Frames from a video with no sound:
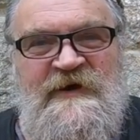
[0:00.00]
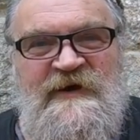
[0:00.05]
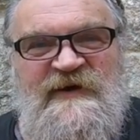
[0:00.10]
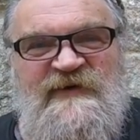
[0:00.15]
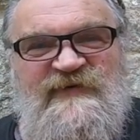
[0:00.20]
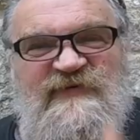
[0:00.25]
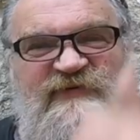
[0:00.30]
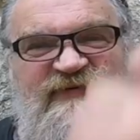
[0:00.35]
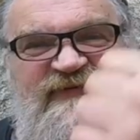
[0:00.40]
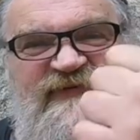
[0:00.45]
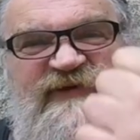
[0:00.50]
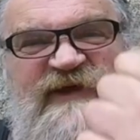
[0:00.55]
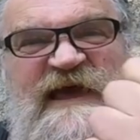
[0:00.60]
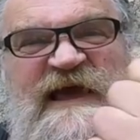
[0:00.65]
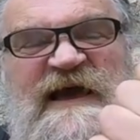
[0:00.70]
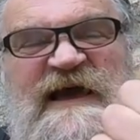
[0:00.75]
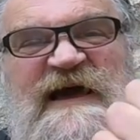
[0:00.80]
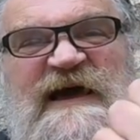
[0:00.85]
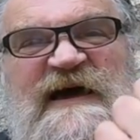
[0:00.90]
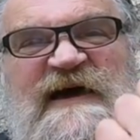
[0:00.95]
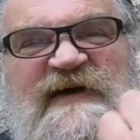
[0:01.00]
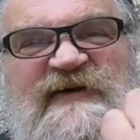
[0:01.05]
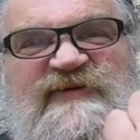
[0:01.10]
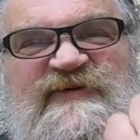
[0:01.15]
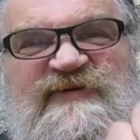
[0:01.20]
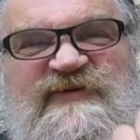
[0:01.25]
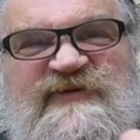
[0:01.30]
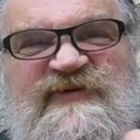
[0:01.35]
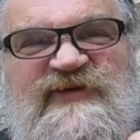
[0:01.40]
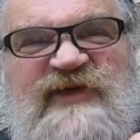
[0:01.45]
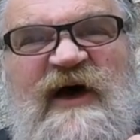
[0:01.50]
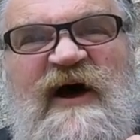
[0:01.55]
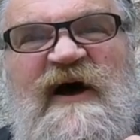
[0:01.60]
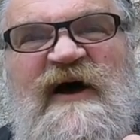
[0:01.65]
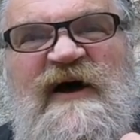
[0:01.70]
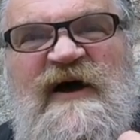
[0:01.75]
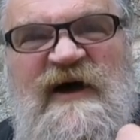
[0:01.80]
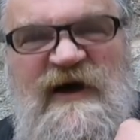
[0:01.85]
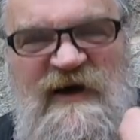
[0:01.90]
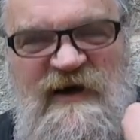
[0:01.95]
Stink,
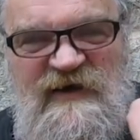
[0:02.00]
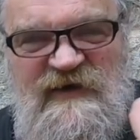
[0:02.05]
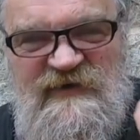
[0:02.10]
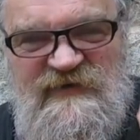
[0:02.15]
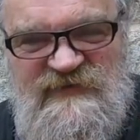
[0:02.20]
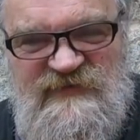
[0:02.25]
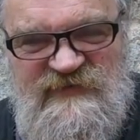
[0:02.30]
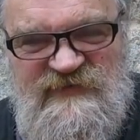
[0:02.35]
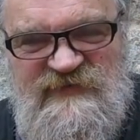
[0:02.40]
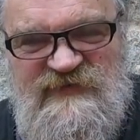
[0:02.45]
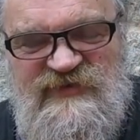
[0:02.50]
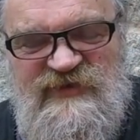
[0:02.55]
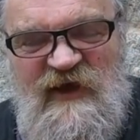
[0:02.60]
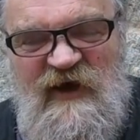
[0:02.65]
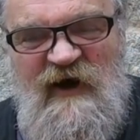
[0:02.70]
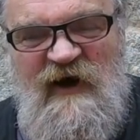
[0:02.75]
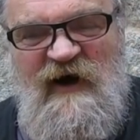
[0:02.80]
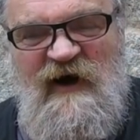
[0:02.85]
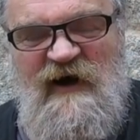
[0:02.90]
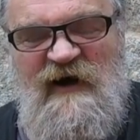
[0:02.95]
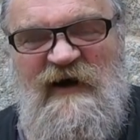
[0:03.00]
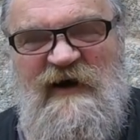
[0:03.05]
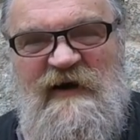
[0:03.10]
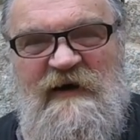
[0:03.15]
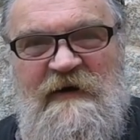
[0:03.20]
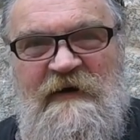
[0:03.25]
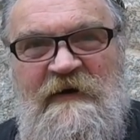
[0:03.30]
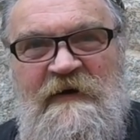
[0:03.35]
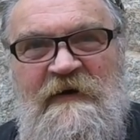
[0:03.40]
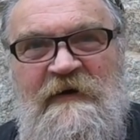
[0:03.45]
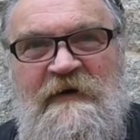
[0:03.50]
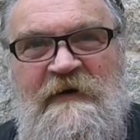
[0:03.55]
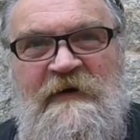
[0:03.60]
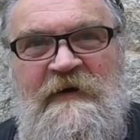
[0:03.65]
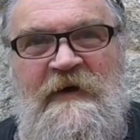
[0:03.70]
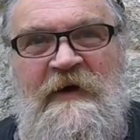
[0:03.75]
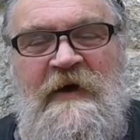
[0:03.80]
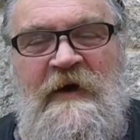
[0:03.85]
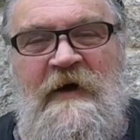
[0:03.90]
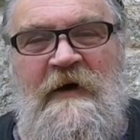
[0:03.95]
stunk, stunk.
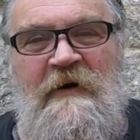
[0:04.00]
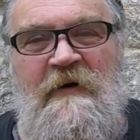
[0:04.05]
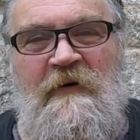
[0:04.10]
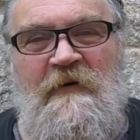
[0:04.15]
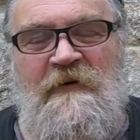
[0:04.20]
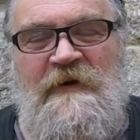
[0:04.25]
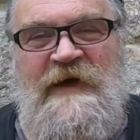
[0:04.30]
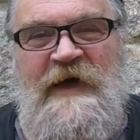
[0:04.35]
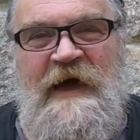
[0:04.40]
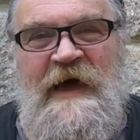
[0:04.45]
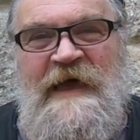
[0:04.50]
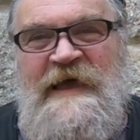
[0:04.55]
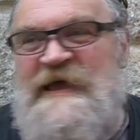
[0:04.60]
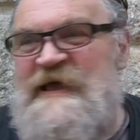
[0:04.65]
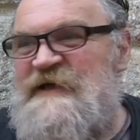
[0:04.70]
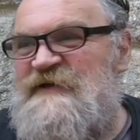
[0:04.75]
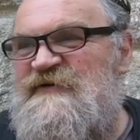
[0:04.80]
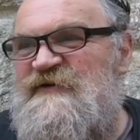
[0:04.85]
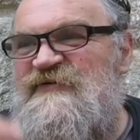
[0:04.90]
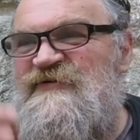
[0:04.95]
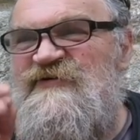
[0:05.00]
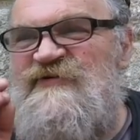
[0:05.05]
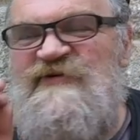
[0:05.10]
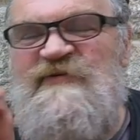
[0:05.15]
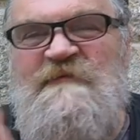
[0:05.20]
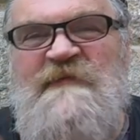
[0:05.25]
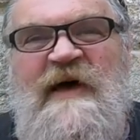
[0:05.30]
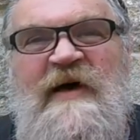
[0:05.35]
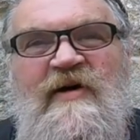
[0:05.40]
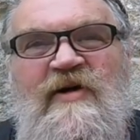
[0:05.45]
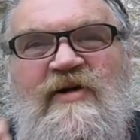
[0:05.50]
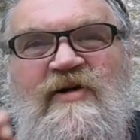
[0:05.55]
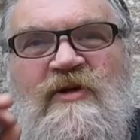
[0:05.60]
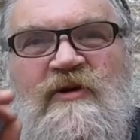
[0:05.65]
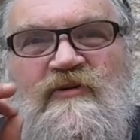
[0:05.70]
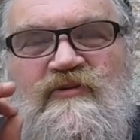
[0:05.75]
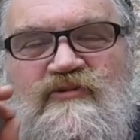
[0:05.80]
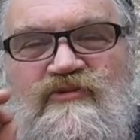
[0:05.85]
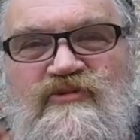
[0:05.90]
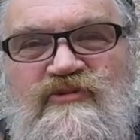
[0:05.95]
Okay, to
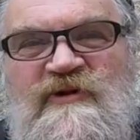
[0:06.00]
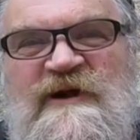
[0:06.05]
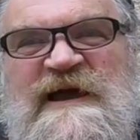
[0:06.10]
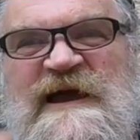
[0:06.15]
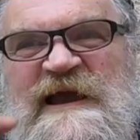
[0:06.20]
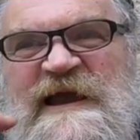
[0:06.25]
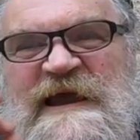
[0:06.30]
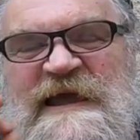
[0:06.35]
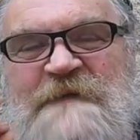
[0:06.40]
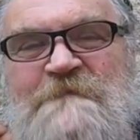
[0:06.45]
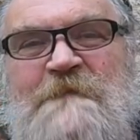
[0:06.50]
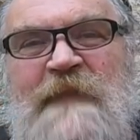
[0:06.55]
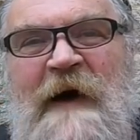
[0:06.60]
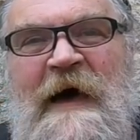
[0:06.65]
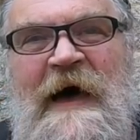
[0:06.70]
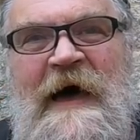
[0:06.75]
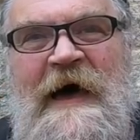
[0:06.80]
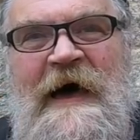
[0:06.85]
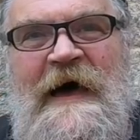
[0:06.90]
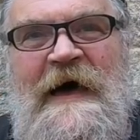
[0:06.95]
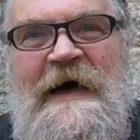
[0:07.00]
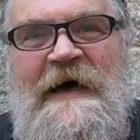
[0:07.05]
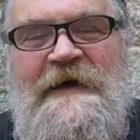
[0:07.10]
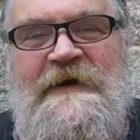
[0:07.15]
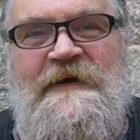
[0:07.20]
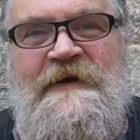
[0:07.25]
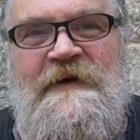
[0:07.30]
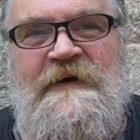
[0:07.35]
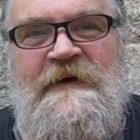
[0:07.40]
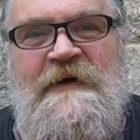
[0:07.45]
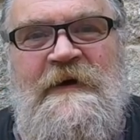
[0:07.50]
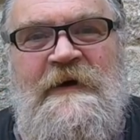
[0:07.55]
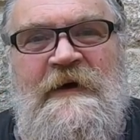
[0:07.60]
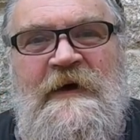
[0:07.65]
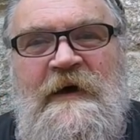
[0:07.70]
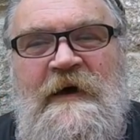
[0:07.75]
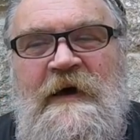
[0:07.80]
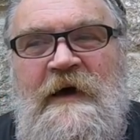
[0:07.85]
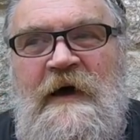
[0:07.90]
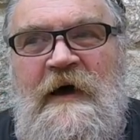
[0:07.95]
smell really bad.
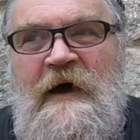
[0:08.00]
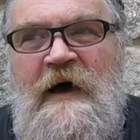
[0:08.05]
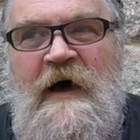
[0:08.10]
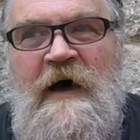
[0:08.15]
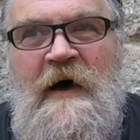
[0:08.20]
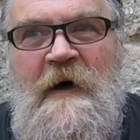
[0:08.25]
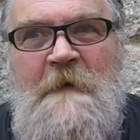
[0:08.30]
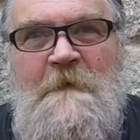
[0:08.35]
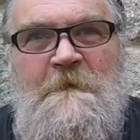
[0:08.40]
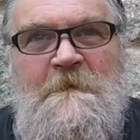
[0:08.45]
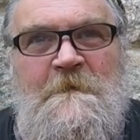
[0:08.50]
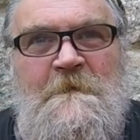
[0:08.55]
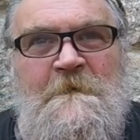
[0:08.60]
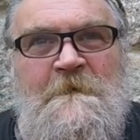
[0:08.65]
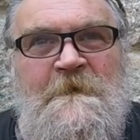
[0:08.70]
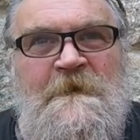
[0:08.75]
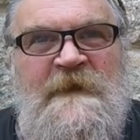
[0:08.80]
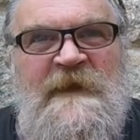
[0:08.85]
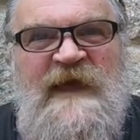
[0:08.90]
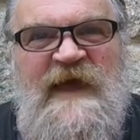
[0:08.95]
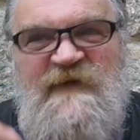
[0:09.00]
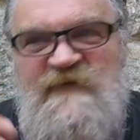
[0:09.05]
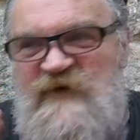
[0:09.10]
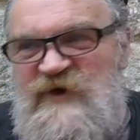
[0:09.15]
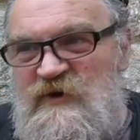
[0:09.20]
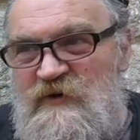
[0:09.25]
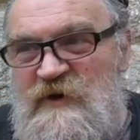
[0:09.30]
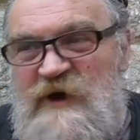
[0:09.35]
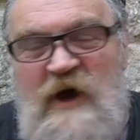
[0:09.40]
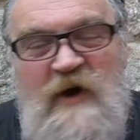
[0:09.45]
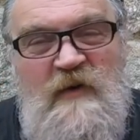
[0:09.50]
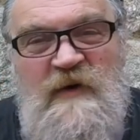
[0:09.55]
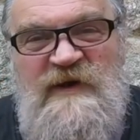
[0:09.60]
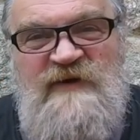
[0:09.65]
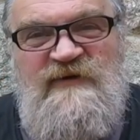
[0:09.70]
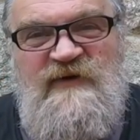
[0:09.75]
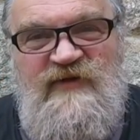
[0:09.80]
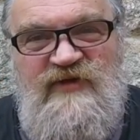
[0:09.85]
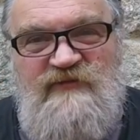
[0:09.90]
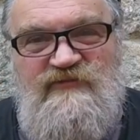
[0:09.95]
Um, if you go
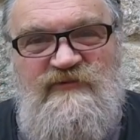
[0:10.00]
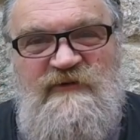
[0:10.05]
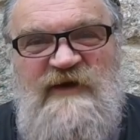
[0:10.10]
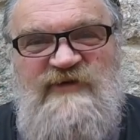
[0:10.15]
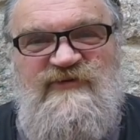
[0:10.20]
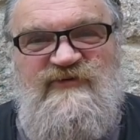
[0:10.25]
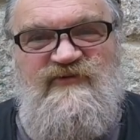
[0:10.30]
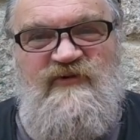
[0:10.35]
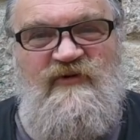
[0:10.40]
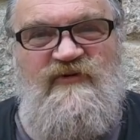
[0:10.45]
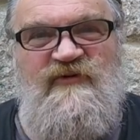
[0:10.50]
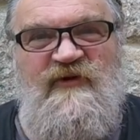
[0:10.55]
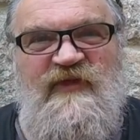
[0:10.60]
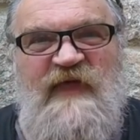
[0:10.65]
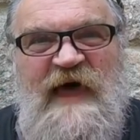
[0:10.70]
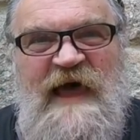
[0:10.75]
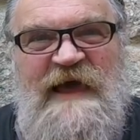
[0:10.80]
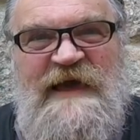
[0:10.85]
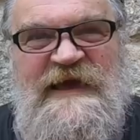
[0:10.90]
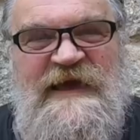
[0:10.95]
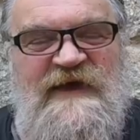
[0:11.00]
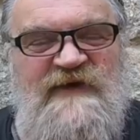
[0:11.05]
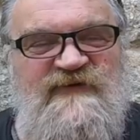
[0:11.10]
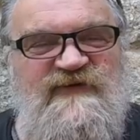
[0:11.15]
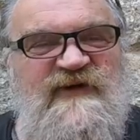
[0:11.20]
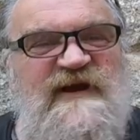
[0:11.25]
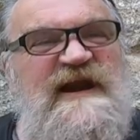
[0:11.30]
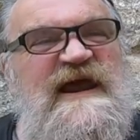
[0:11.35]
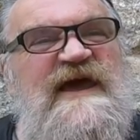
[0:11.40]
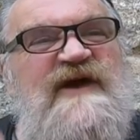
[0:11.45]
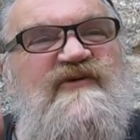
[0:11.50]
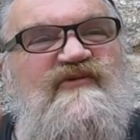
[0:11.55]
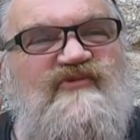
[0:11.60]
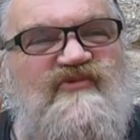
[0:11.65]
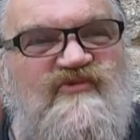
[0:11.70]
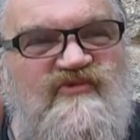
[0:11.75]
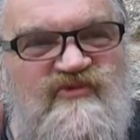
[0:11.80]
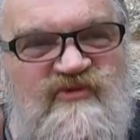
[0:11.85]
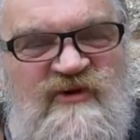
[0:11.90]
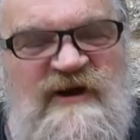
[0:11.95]
into the restaurant of that kitchen, it
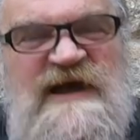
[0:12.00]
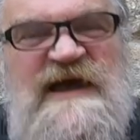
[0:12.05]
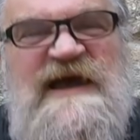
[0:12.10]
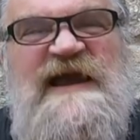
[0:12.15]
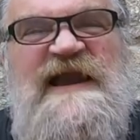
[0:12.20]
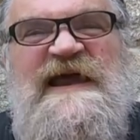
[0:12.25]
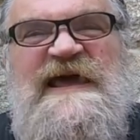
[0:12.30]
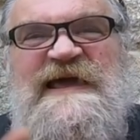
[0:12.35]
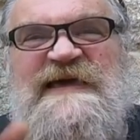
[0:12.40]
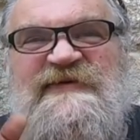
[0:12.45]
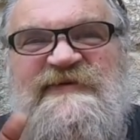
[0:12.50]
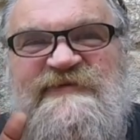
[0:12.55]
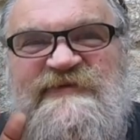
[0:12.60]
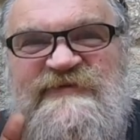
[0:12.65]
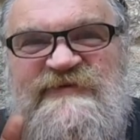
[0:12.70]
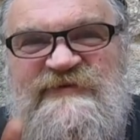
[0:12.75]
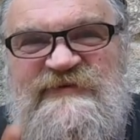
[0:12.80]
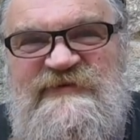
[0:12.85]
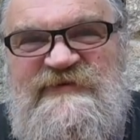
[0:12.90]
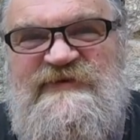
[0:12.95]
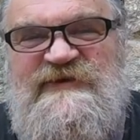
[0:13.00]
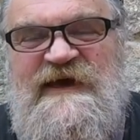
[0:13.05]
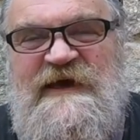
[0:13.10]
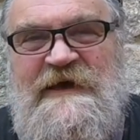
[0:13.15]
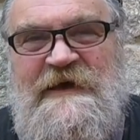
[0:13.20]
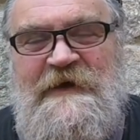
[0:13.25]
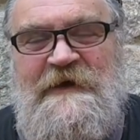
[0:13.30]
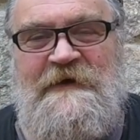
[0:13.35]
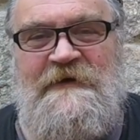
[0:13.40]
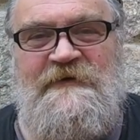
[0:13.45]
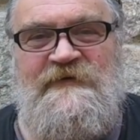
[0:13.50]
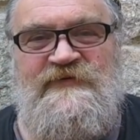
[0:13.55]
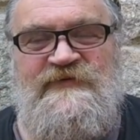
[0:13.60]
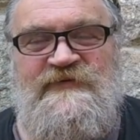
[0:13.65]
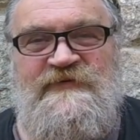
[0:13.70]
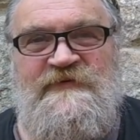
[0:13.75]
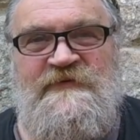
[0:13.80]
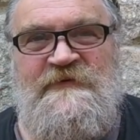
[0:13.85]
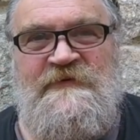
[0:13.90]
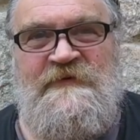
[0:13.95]
really stinks.